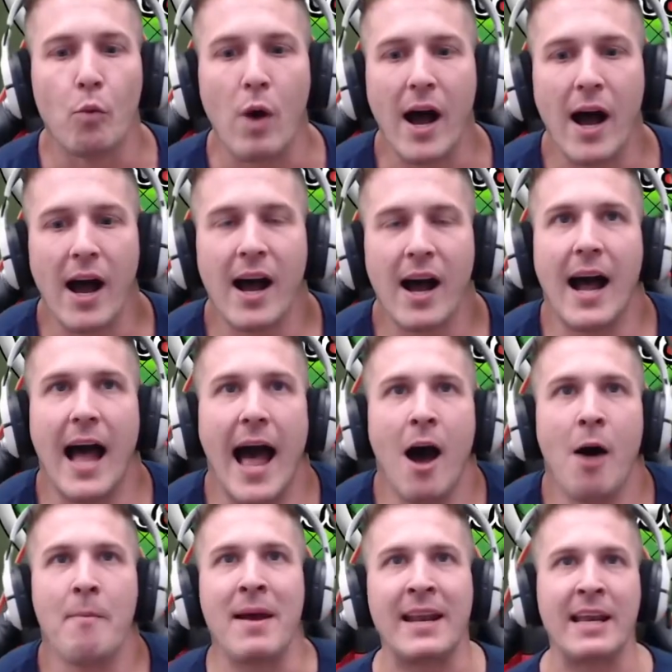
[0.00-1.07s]
Uh,
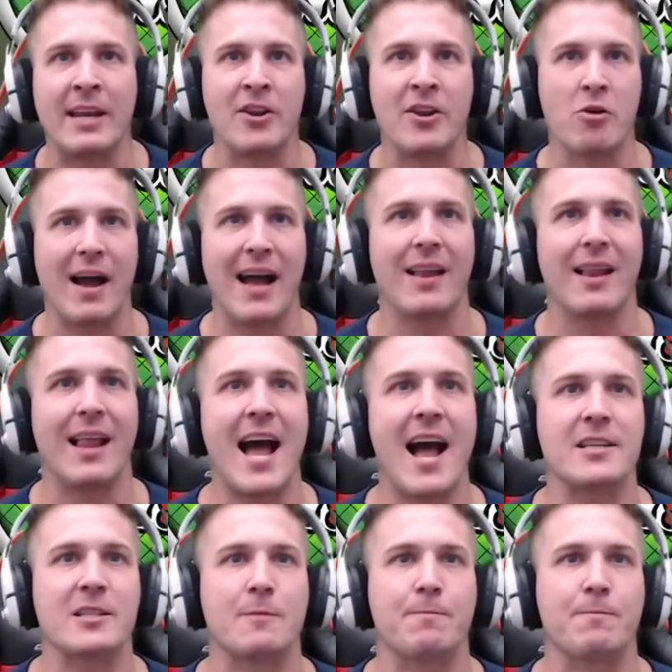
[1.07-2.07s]
how many new LRs